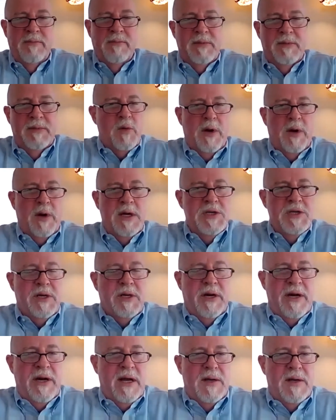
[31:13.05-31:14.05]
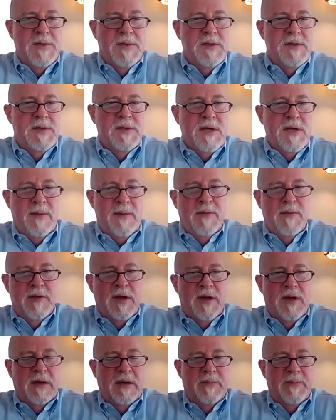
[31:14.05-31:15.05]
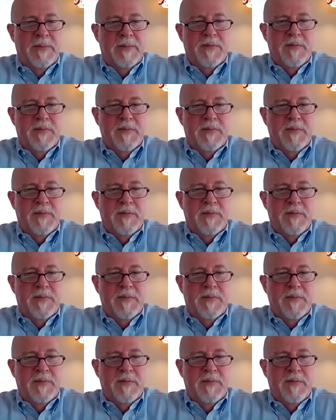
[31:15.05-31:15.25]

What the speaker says: Liquidation analysis, same thing.